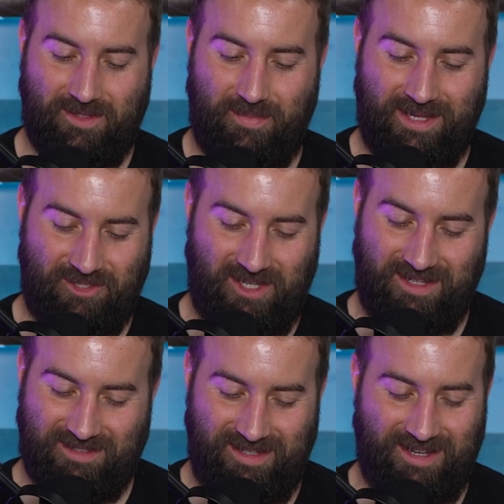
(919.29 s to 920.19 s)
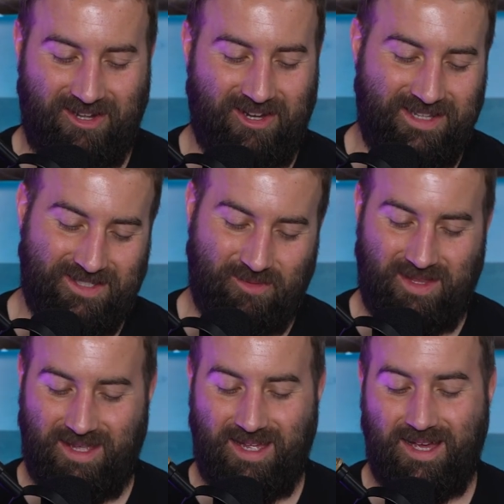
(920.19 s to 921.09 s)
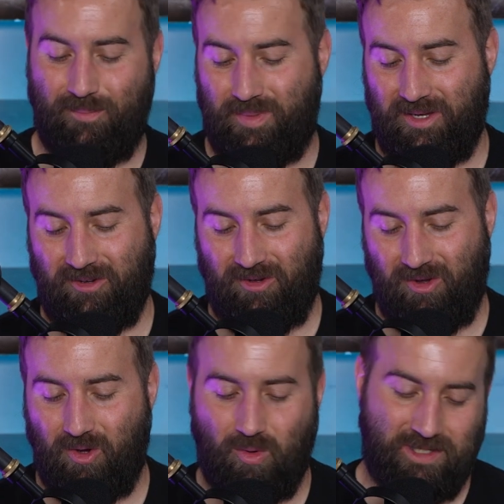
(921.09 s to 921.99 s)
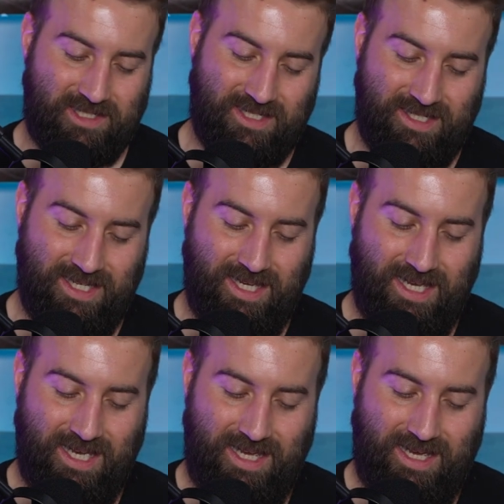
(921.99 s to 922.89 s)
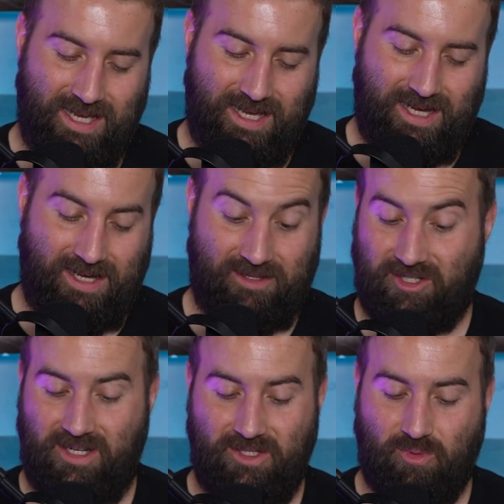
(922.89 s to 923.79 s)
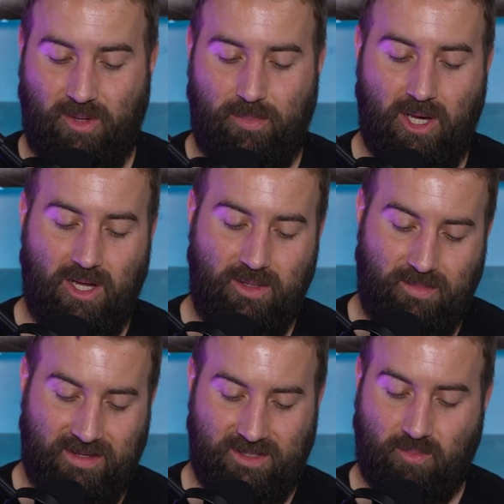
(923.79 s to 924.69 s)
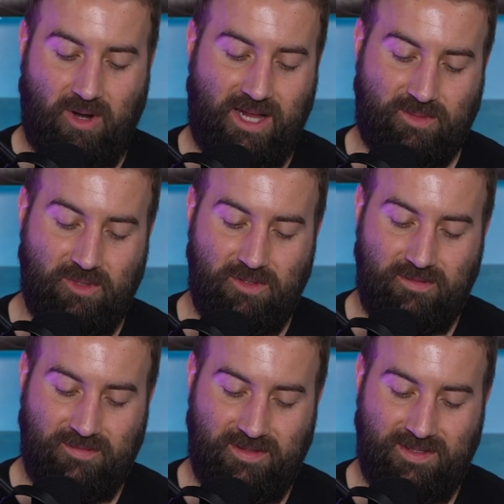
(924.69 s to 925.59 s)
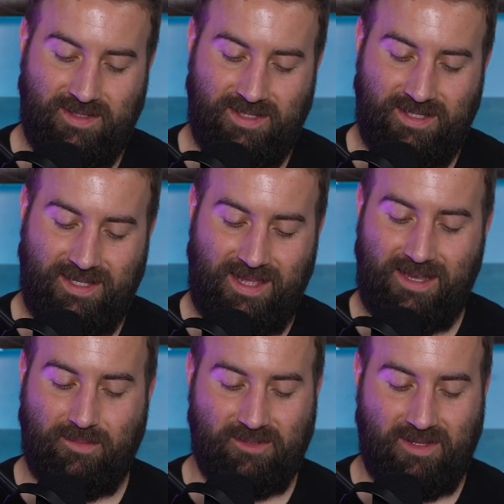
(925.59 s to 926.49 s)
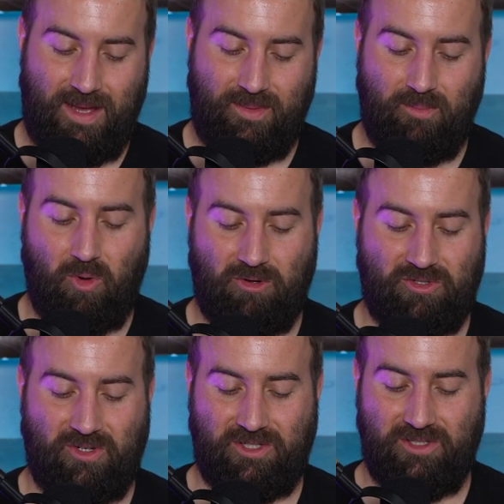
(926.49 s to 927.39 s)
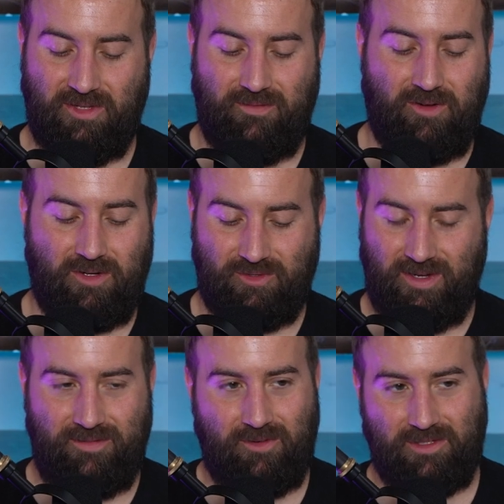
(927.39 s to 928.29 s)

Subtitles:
to Beijing to seek an audience with the imperial court. The Chinese were appalled by this brash move, and they end up slapping more restrictions on foreign trade for